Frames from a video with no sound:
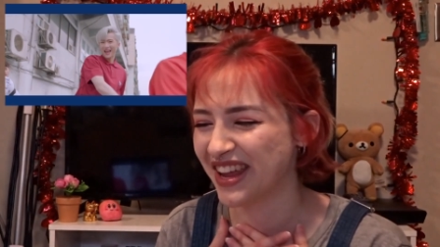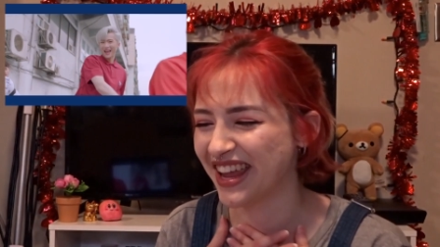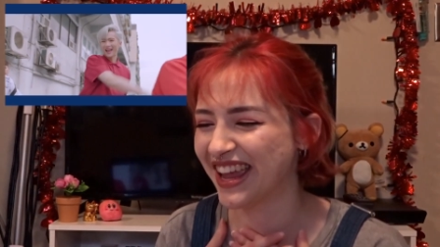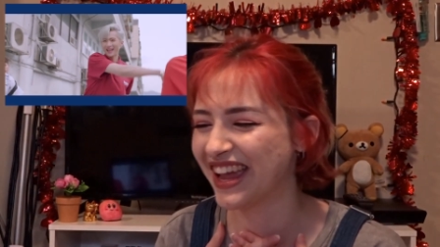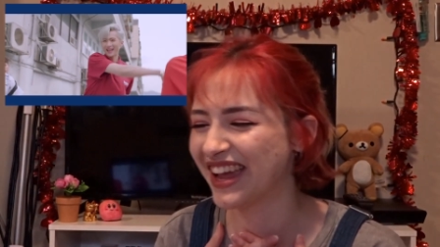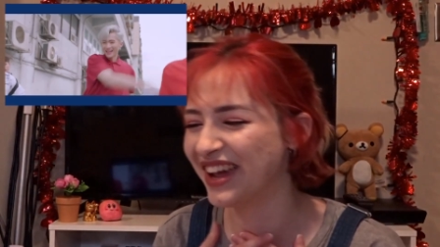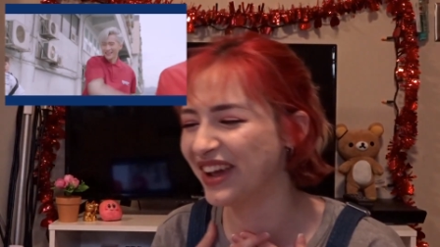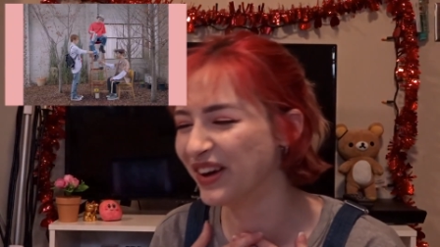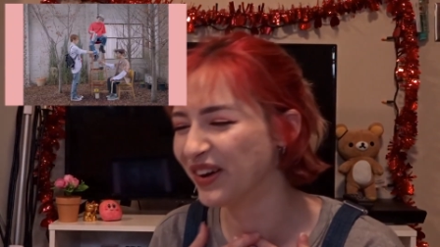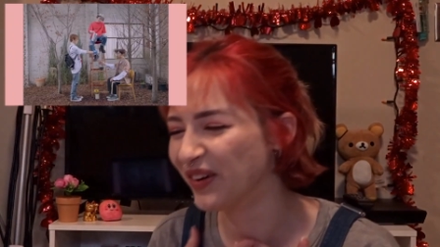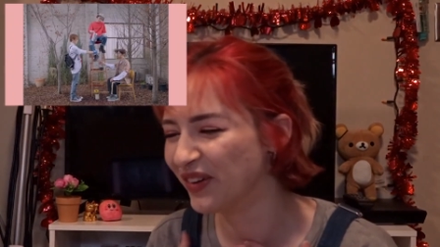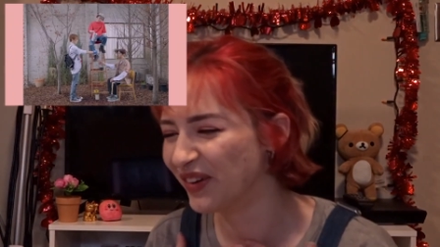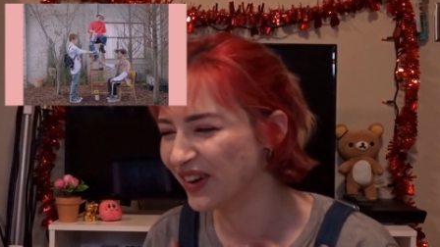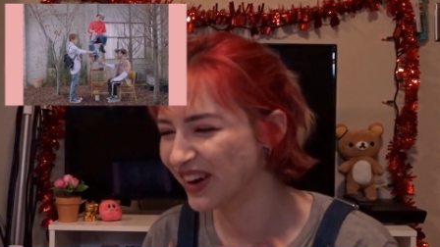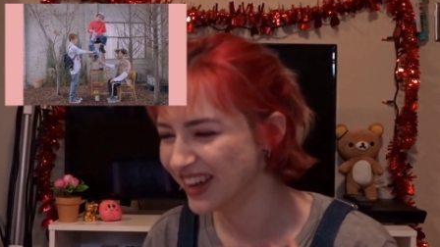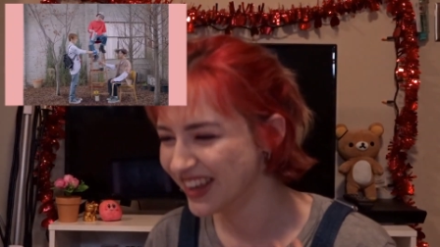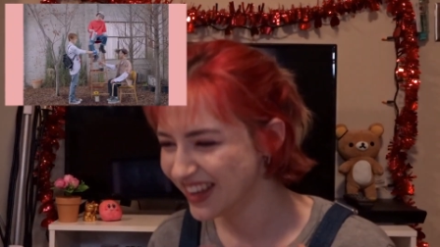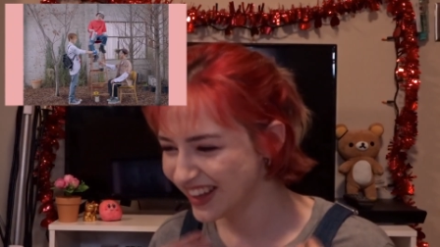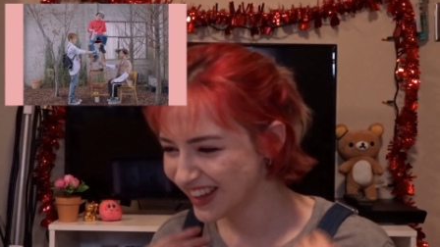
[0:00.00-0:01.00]
Ew.
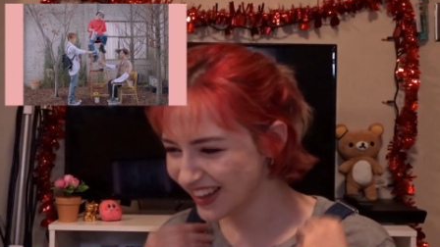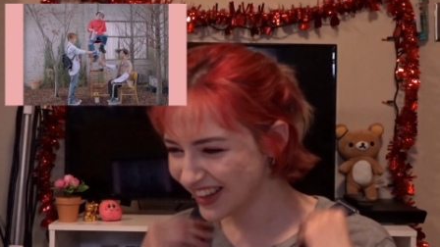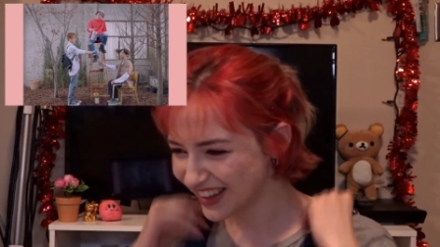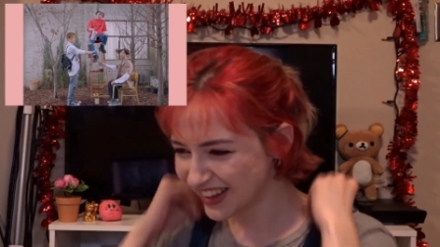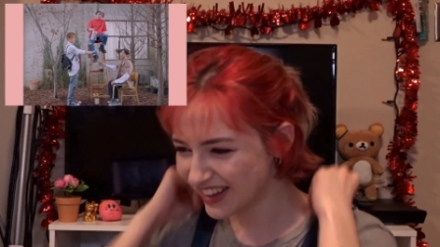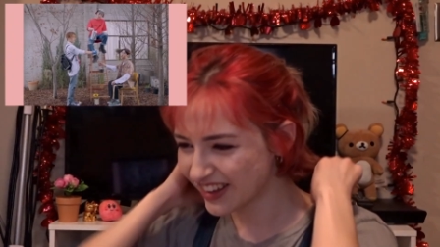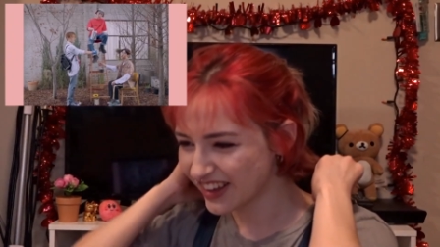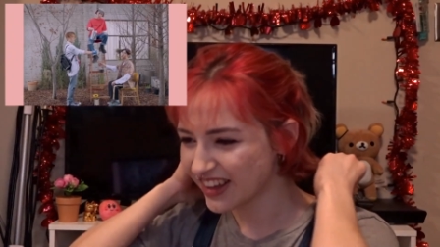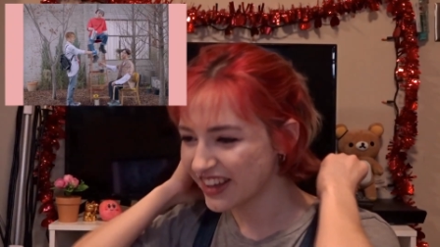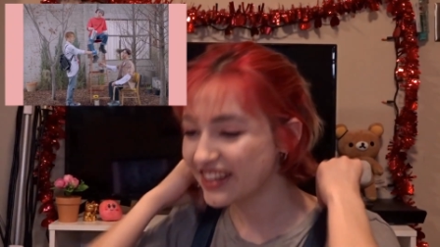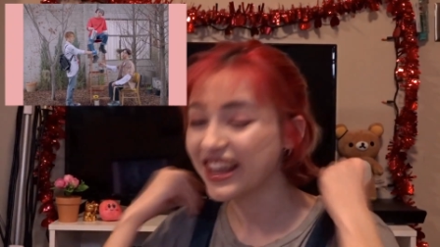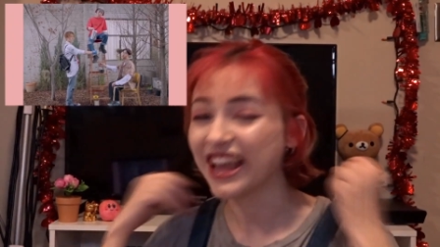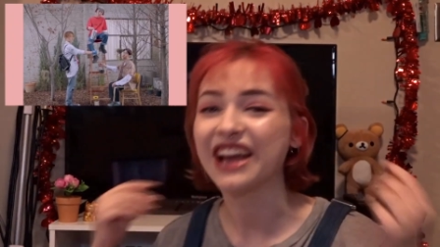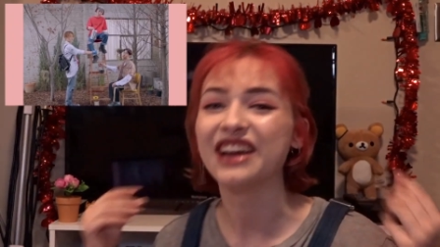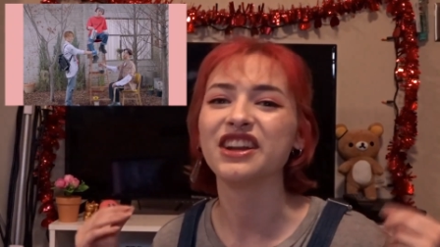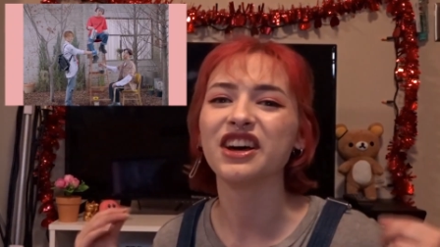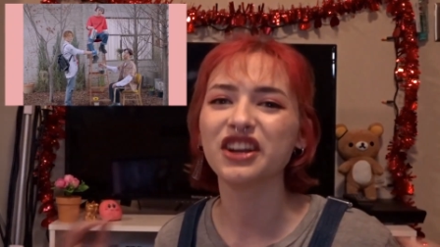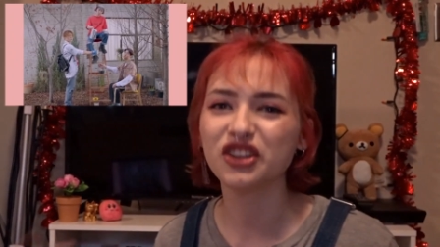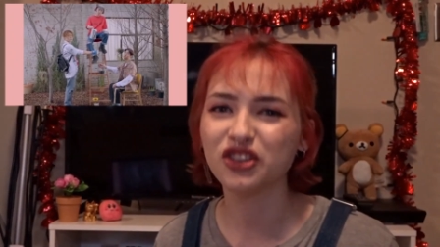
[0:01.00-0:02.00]

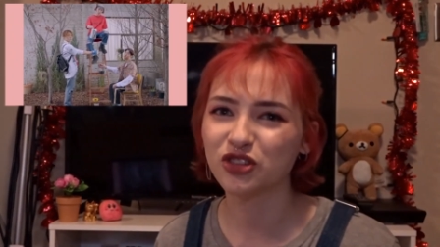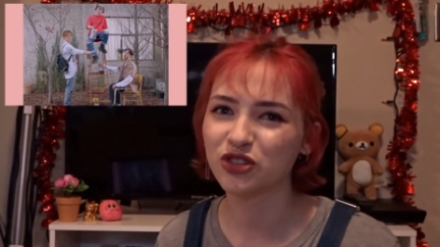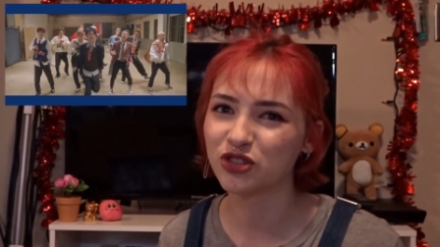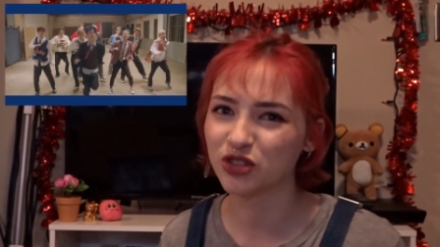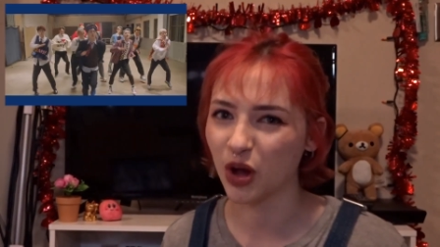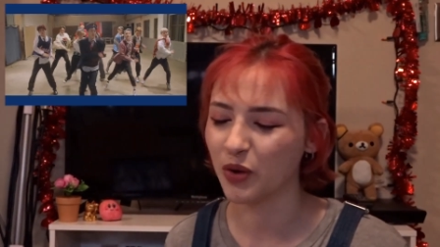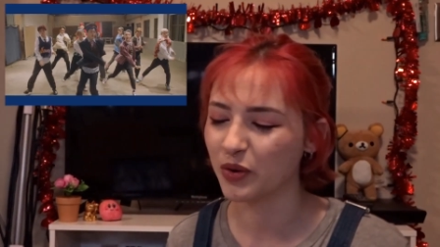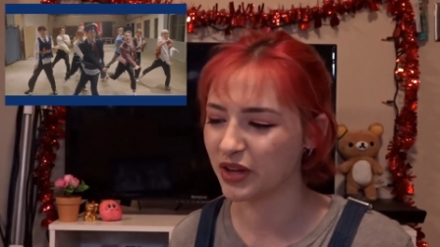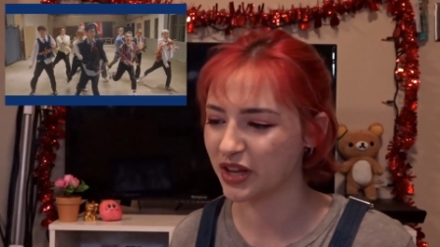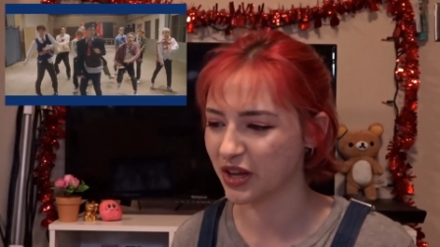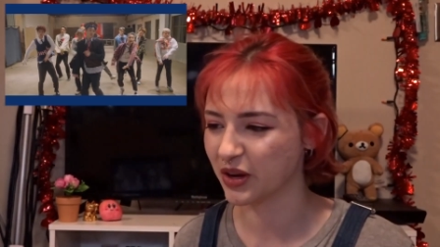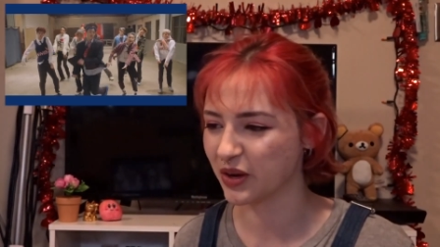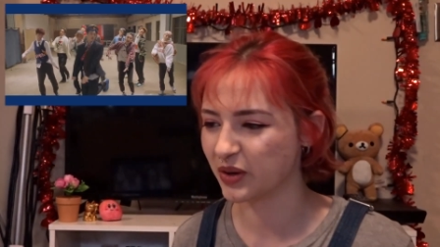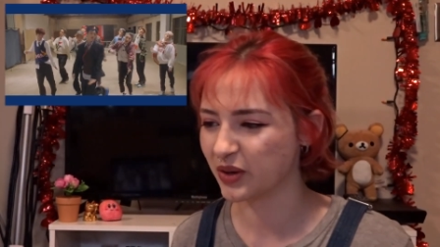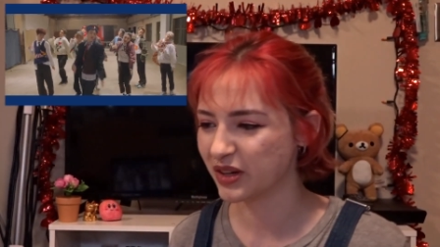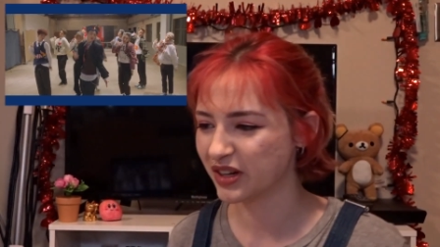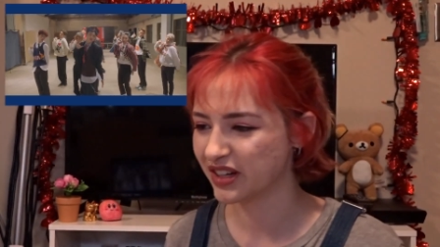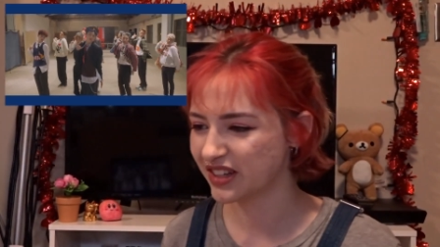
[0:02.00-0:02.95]
Yeah, I'm so cute.